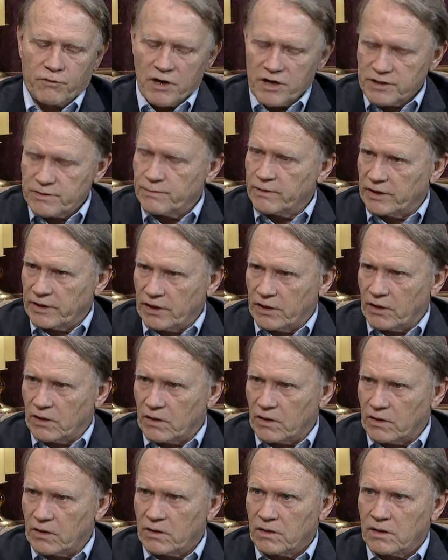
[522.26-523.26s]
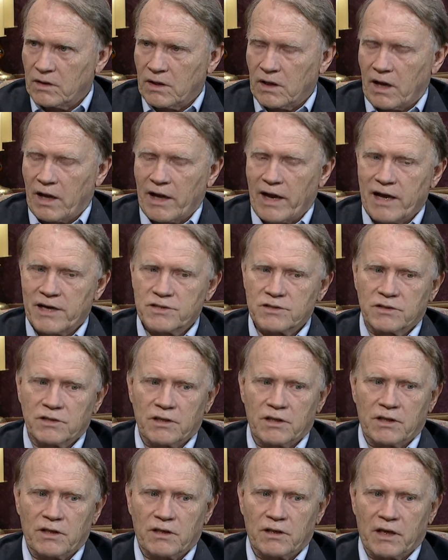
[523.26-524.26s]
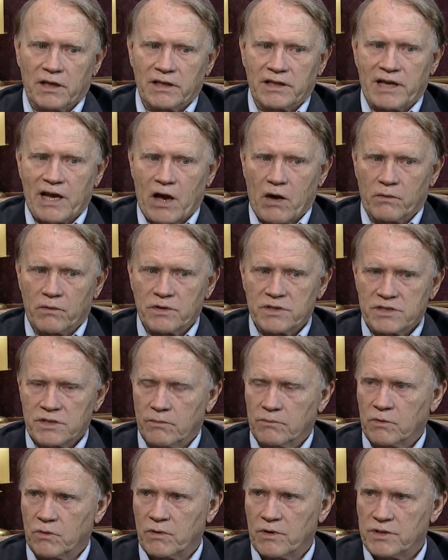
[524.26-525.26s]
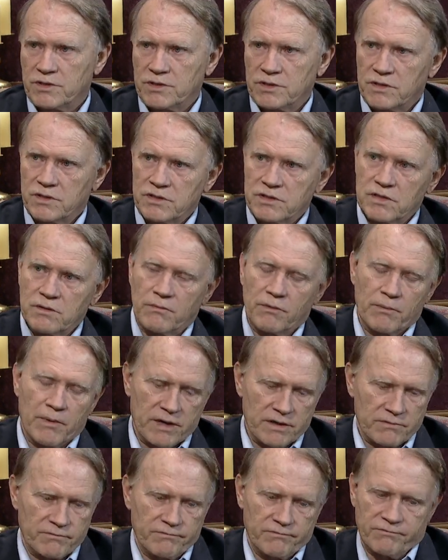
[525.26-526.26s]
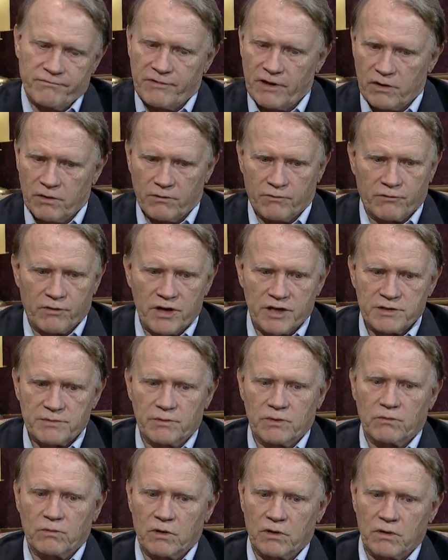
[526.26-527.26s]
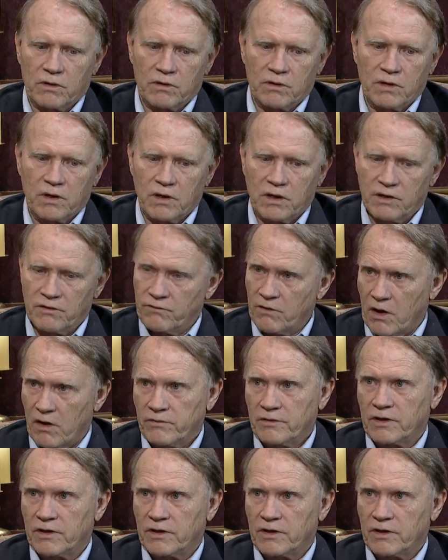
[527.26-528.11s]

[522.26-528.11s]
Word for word: freshman year, I actually encountered some Christians. Some of my fellow freshmen were involved